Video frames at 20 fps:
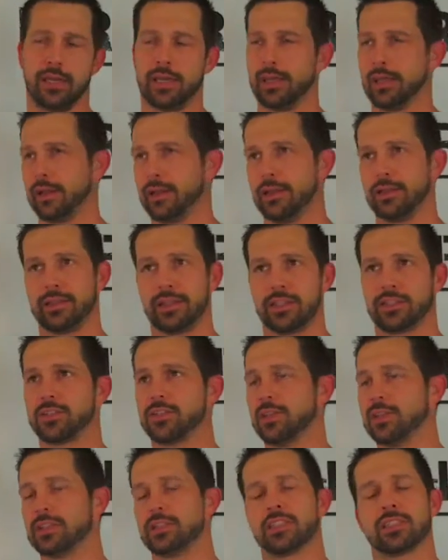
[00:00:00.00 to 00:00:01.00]
And it's
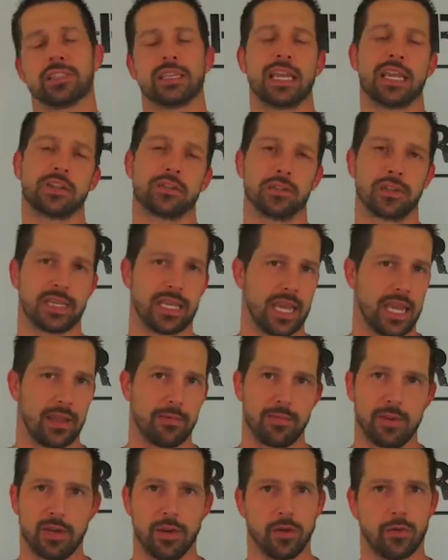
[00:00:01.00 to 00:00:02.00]
just the nature of the
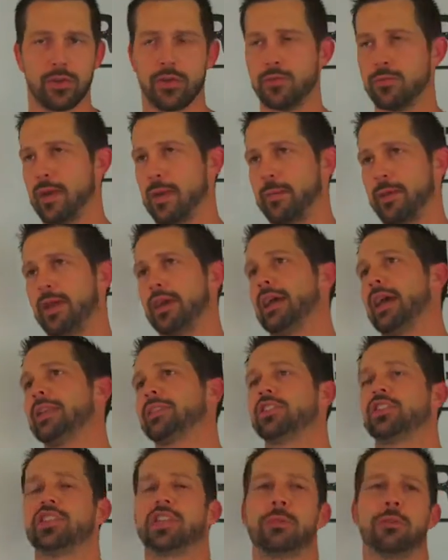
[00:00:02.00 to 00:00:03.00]
game. You may be
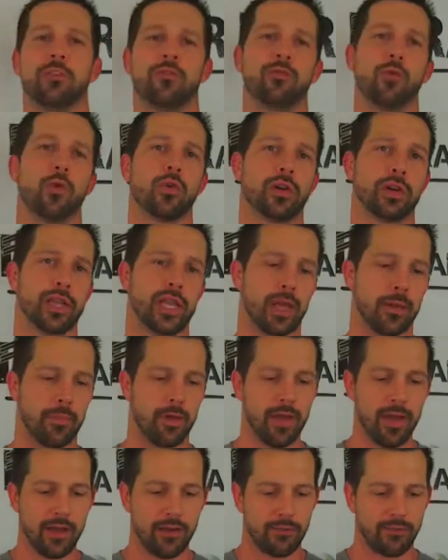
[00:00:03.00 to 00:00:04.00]
at the gym at 4 a.m.,
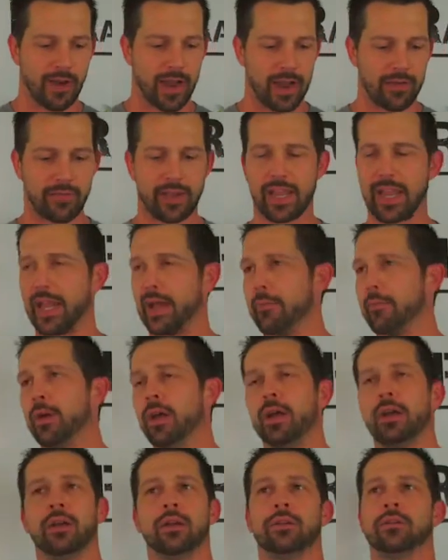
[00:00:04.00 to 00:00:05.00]
5 a.m.,
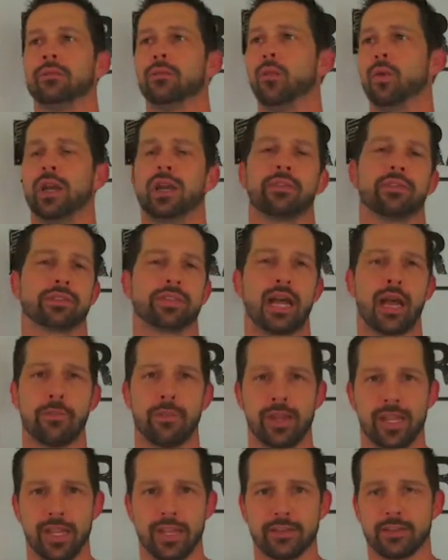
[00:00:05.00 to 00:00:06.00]
whatever
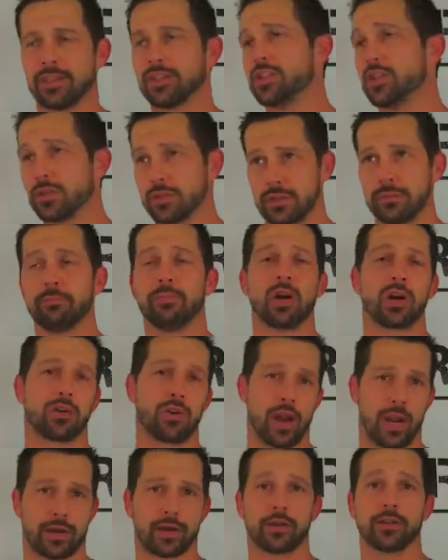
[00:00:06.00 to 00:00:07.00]
time it is. It's usually butt
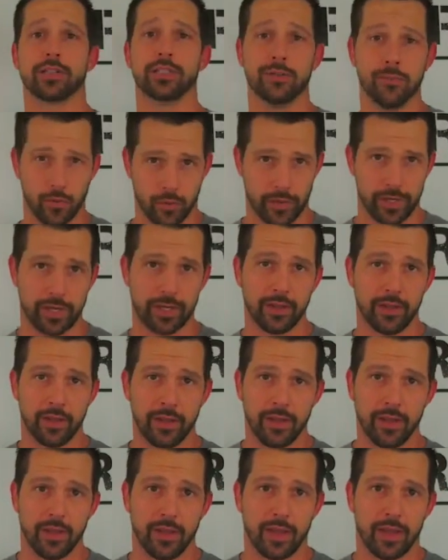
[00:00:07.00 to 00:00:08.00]
crack early in the morning.
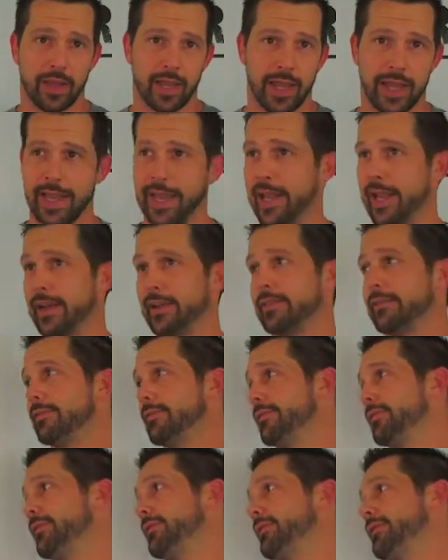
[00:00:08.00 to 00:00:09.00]
And
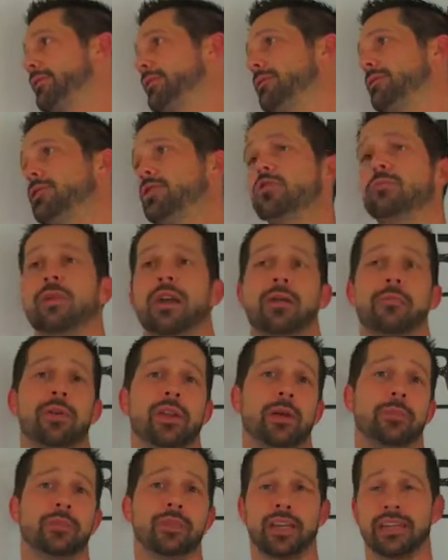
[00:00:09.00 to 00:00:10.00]
you may have
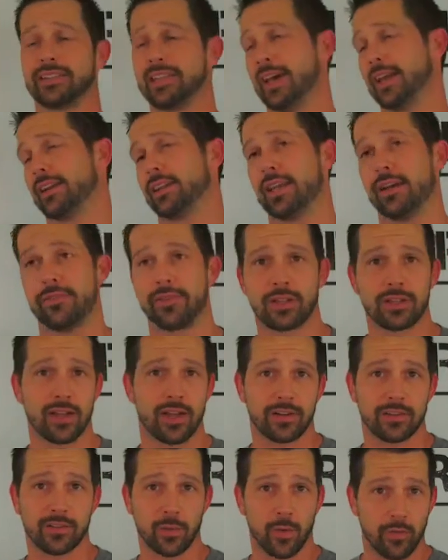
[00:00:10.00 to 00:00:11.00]
been up to like 10, 11
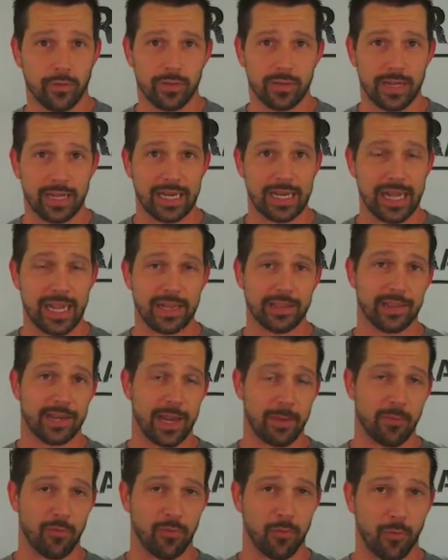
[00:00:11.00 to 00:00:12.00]
o'clock, 12 o'clock at night the
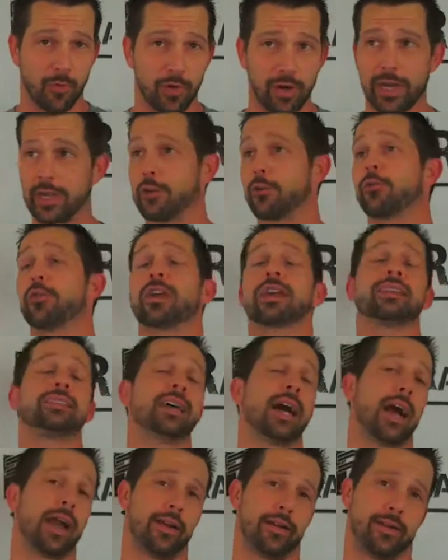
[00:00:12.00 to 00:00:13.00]
night before, and you're freaking
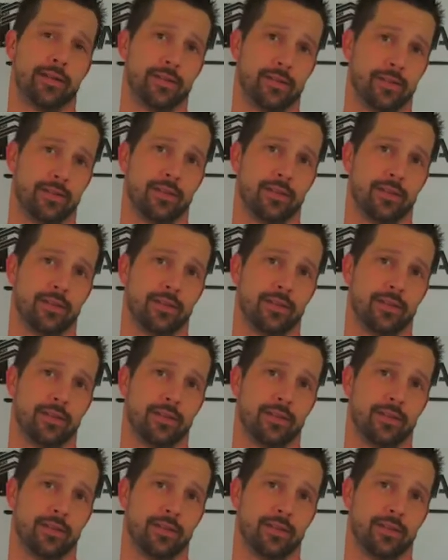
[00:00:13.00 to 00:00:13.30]
tired.